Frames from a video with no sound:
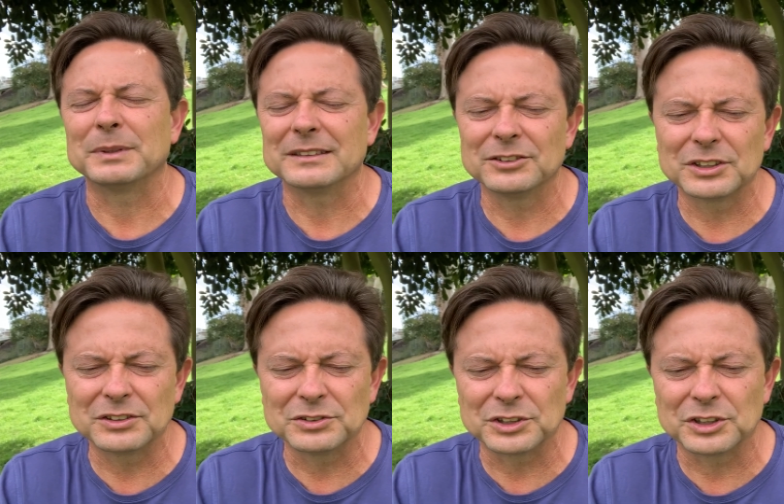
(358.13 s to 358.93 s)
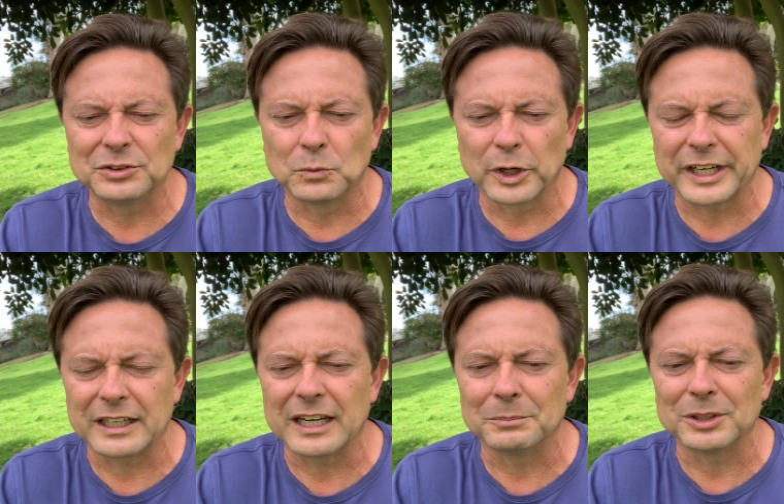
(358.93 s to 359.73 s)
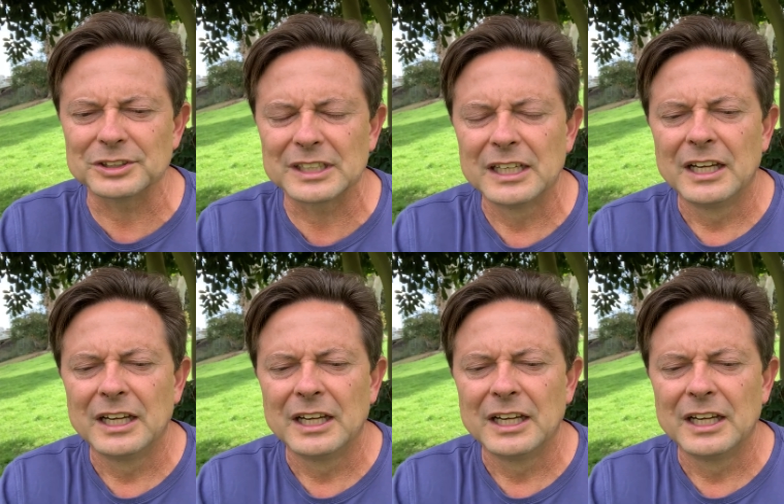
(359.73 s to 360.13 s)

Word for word: but those, those are good working numbers.